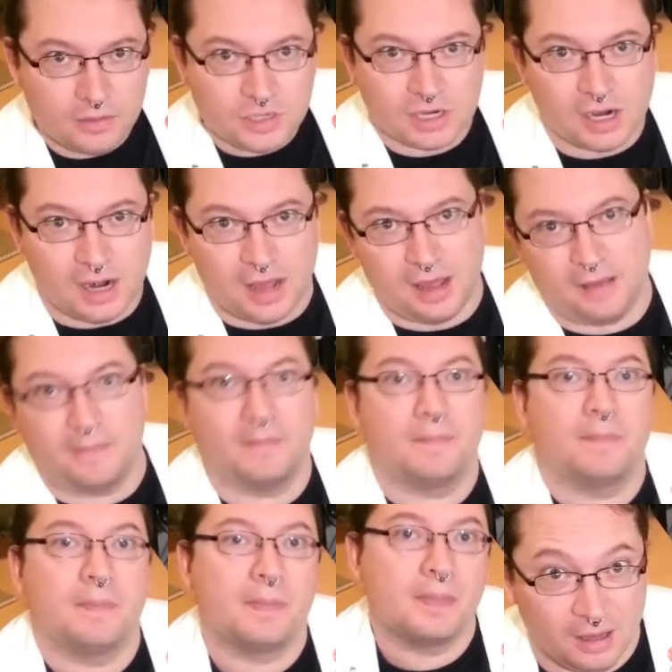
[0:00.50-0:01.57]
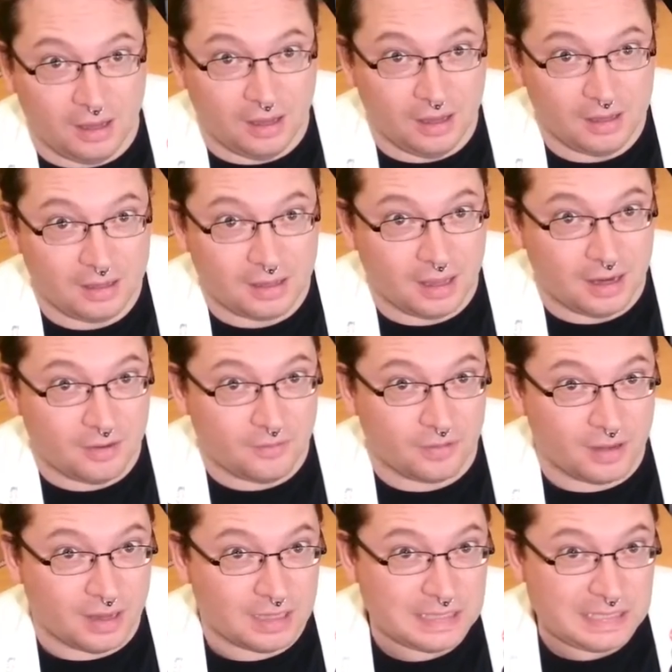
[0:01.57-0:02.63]
I'm Jonnay. Uh, kind of
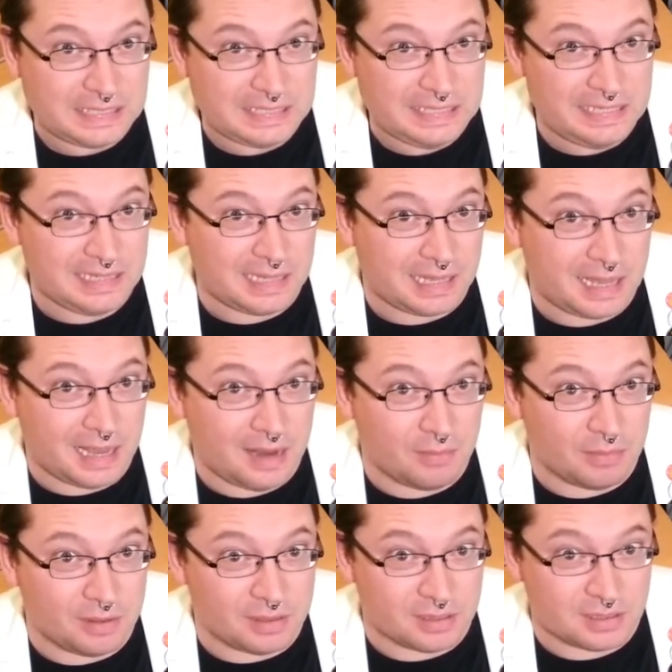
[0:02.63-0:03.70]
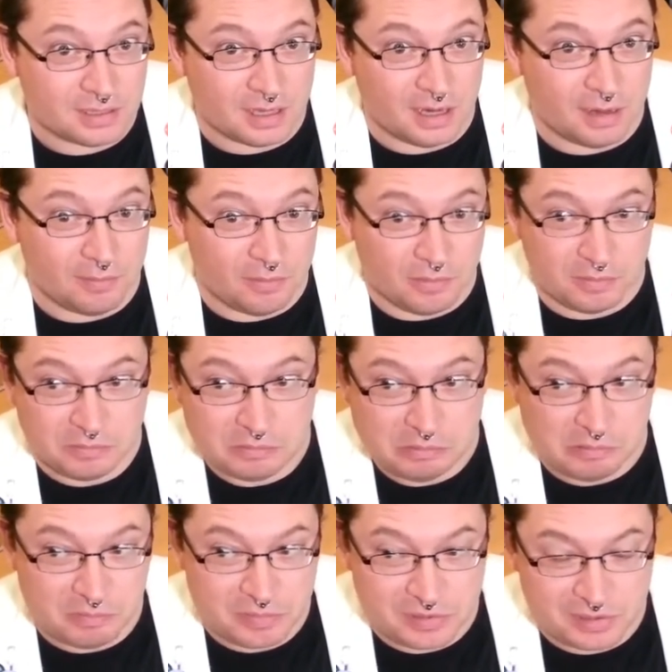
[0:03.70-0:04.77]
forgot to clean the camera this time.
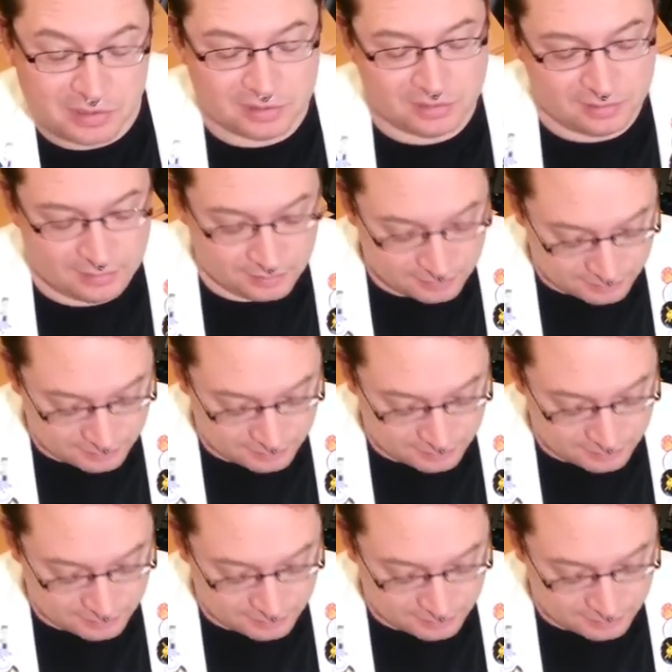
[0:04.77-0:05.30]
Whoops.